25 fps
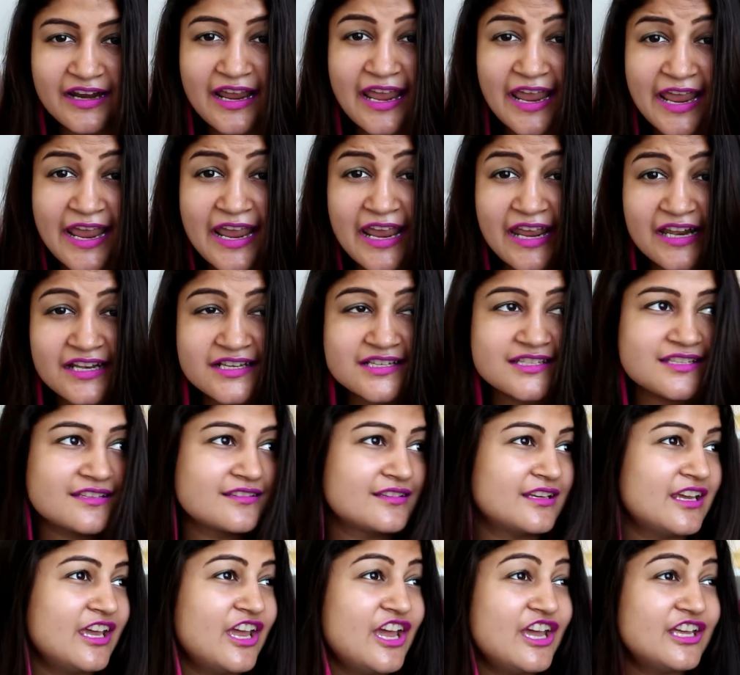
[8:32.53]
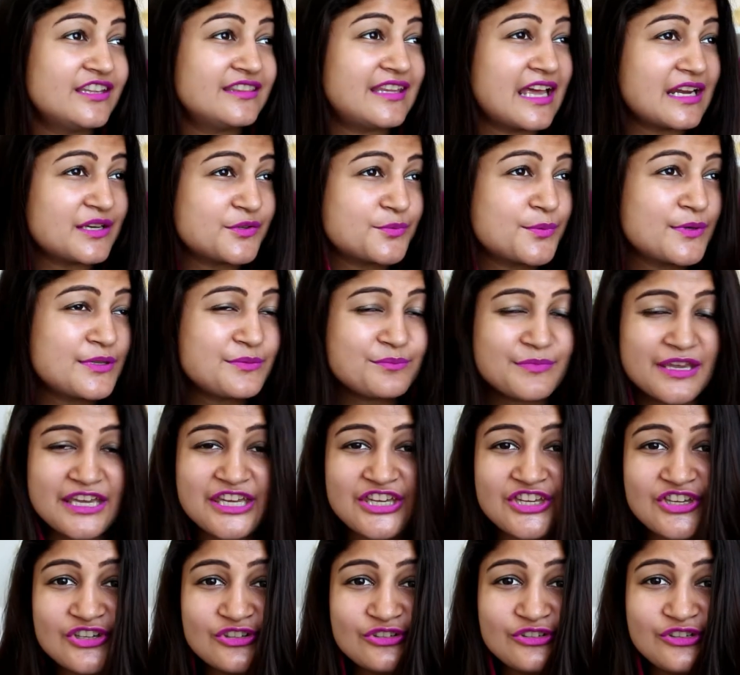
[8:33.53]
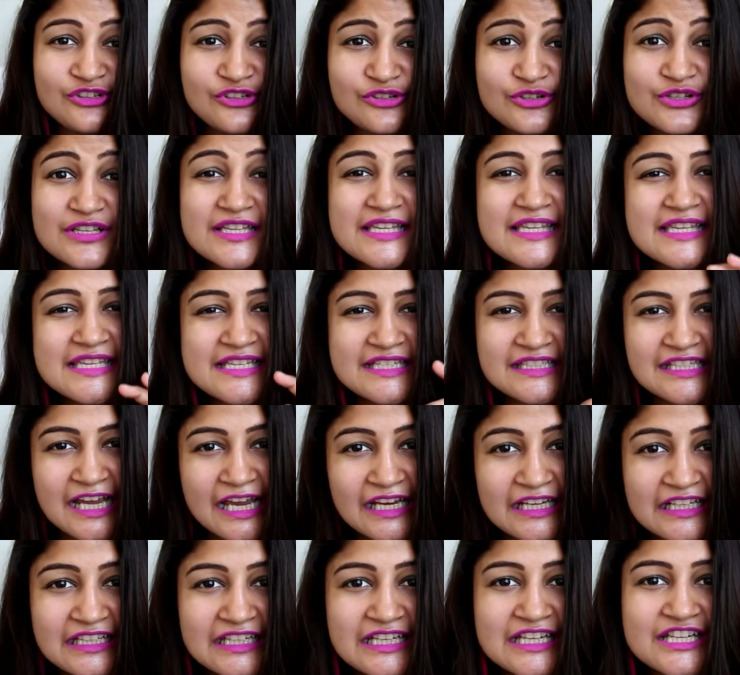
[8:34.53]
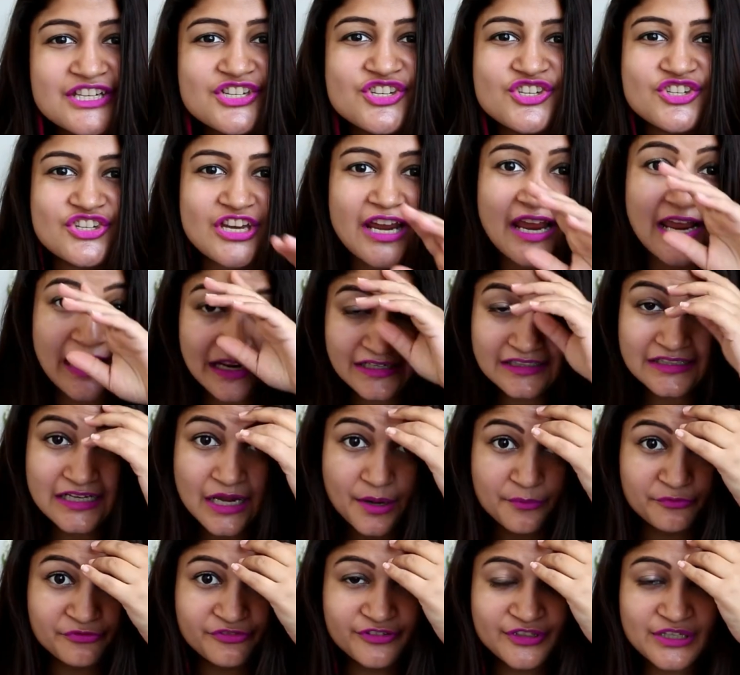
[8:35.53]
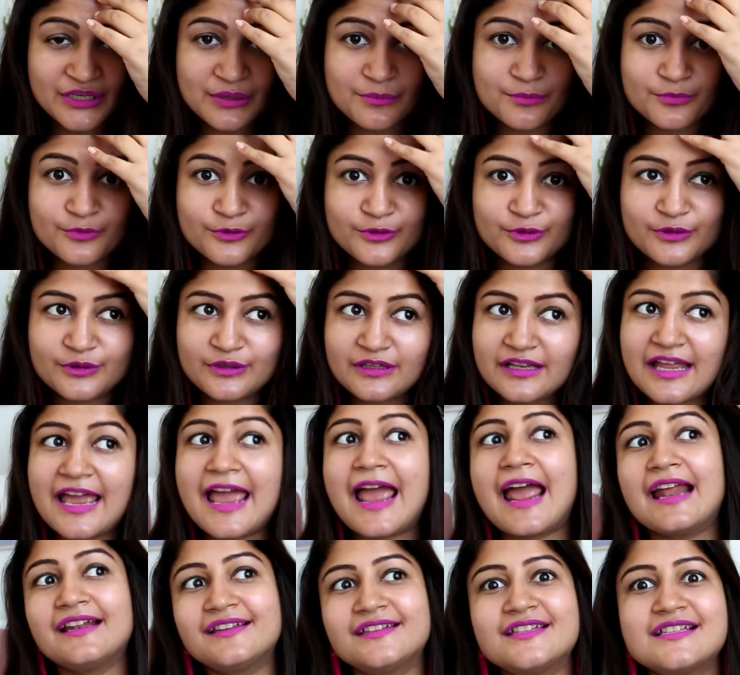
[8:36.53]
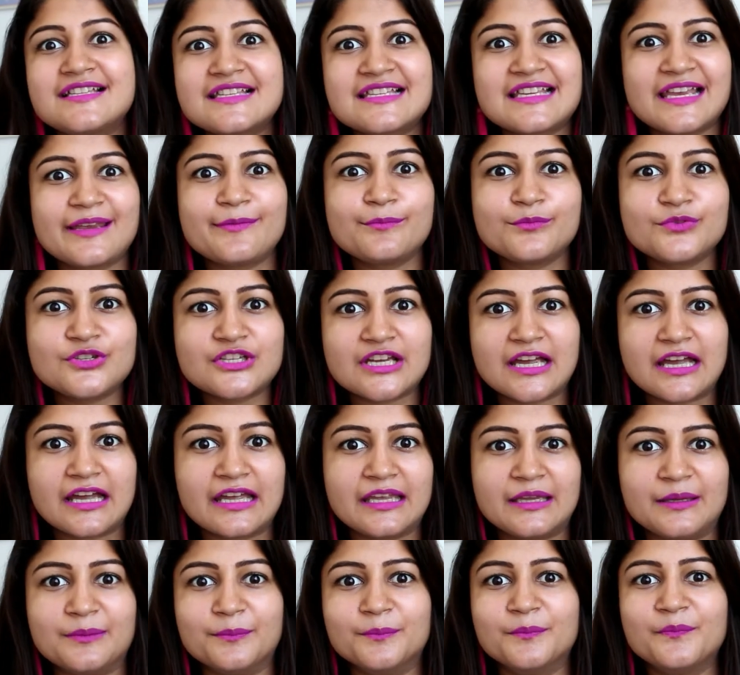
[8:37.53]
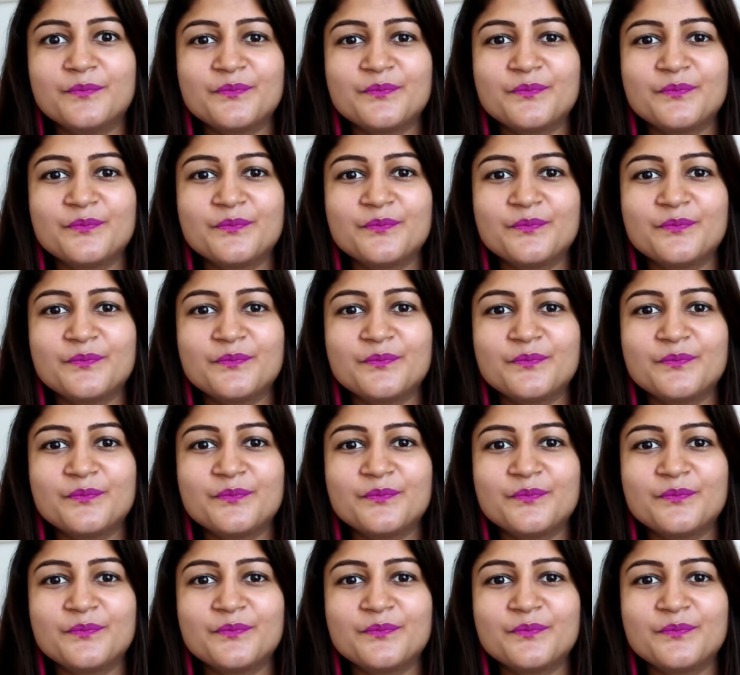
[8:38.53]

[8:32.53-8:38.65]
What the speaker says: and that will make you look stylish and comfortable at the same time.